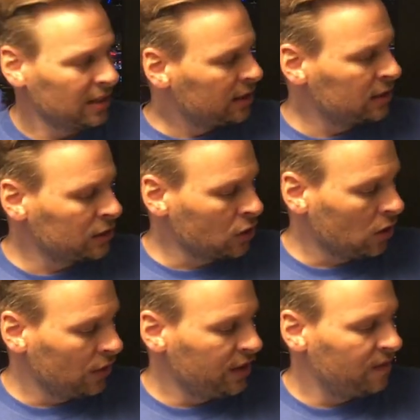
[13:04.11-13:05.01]
This is
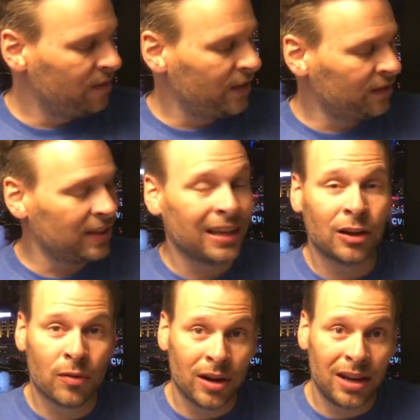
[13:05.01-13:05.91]
called the fifth
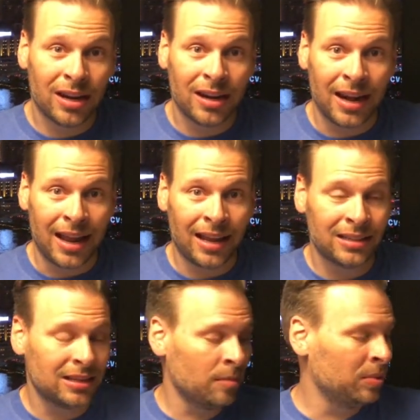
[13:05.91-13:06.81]
ingredient in
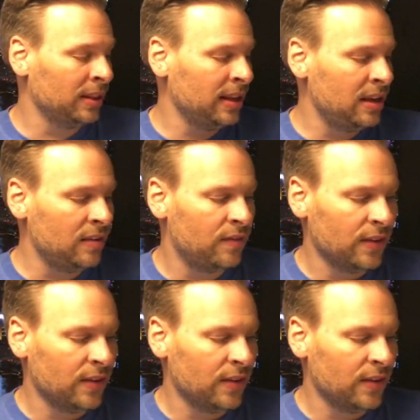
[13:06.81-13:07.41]
ads, I believe.